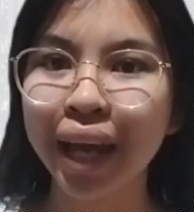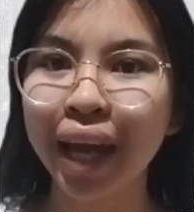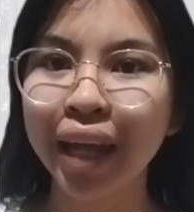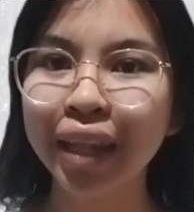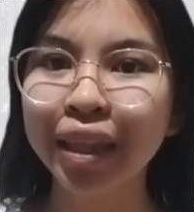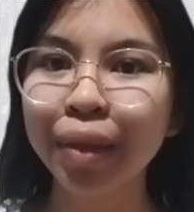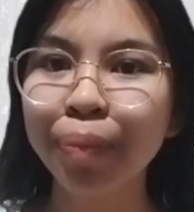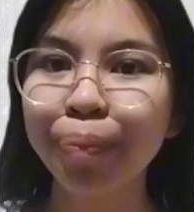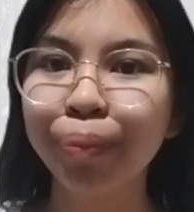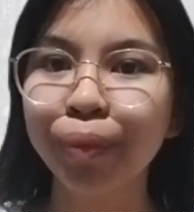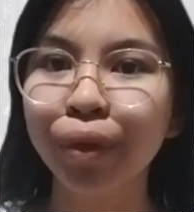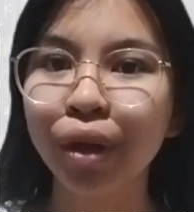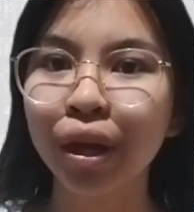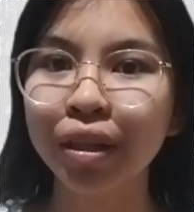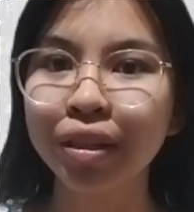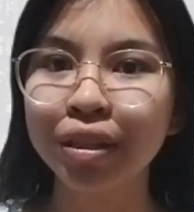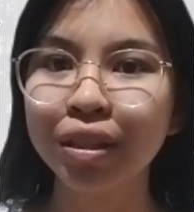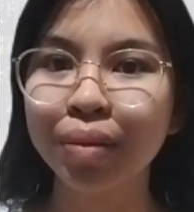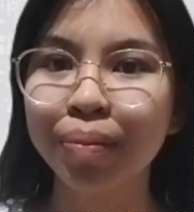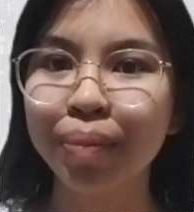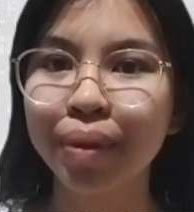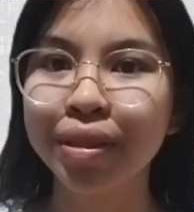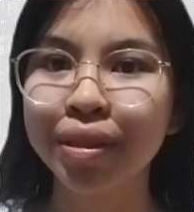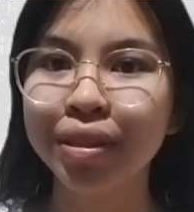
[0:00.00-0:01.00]
and
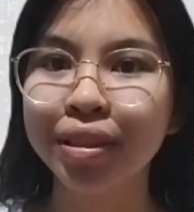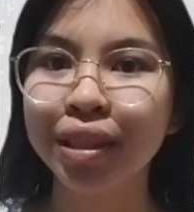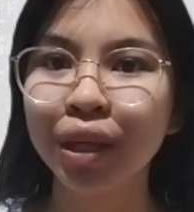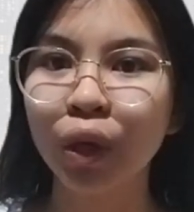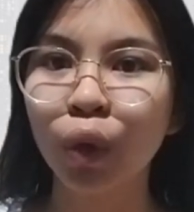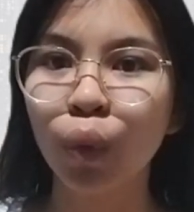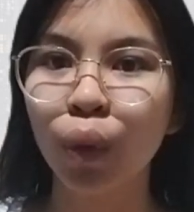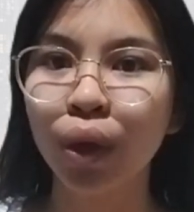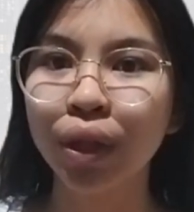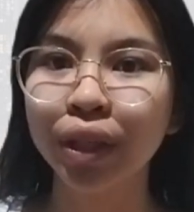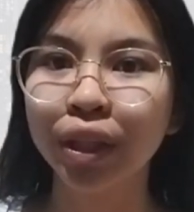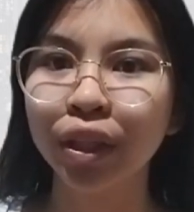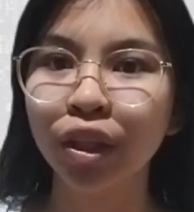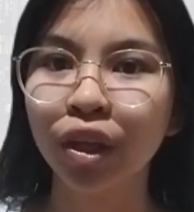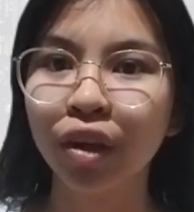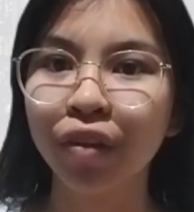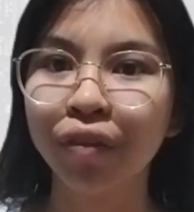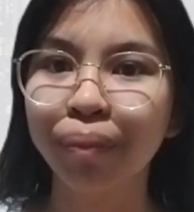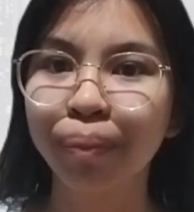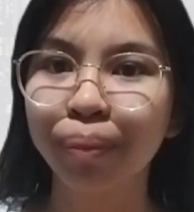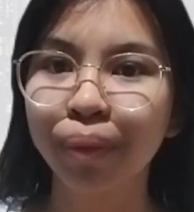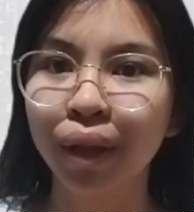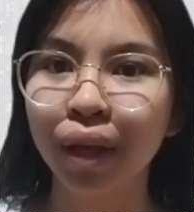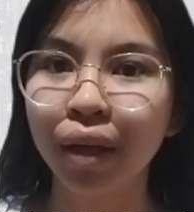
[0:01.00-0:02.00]
approximates the quantity
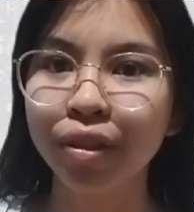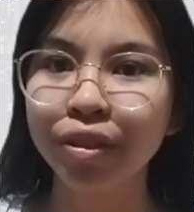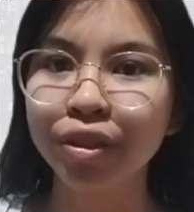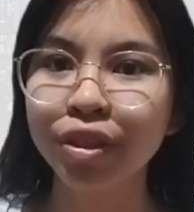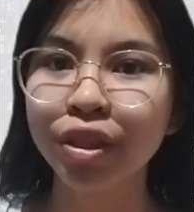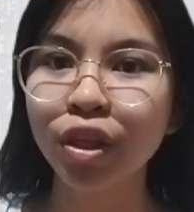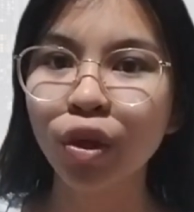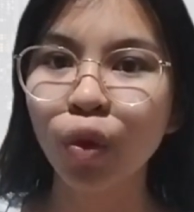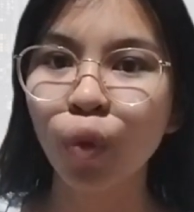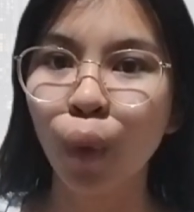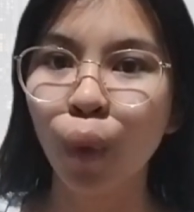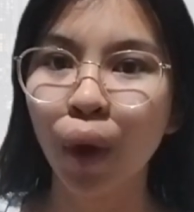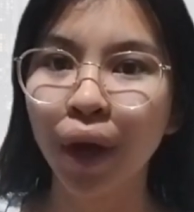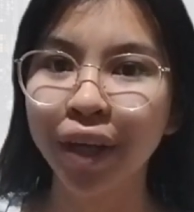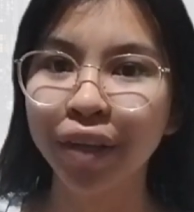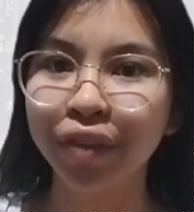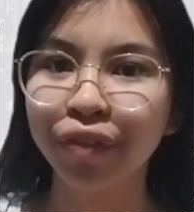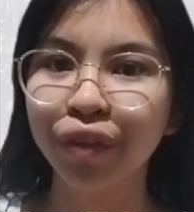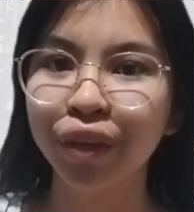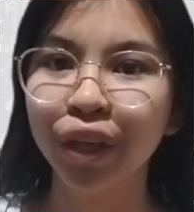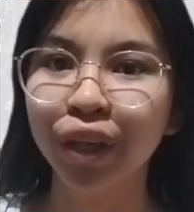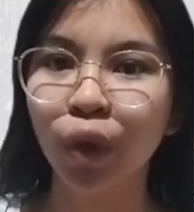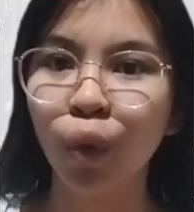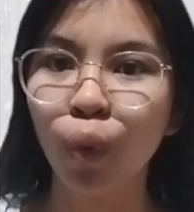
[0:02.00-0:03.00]
of blocks required
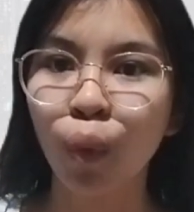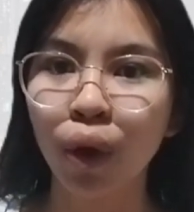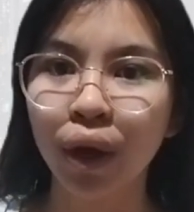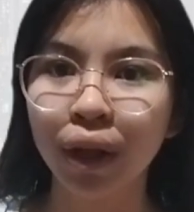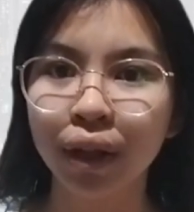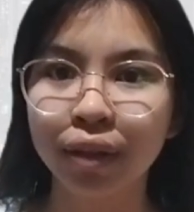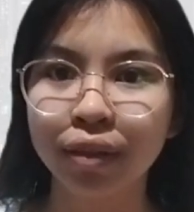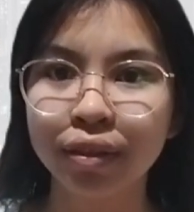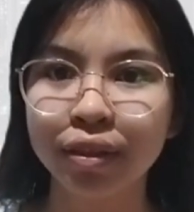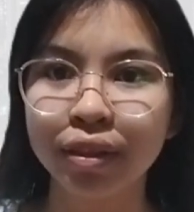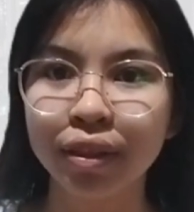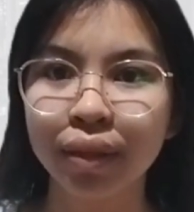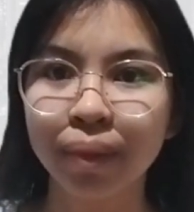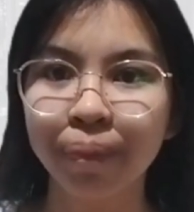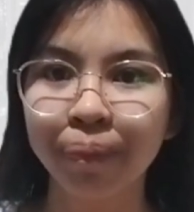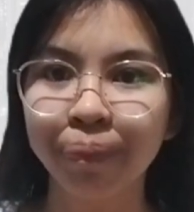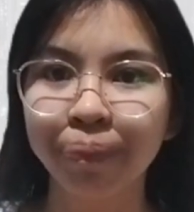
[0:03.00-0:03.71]
for the walls.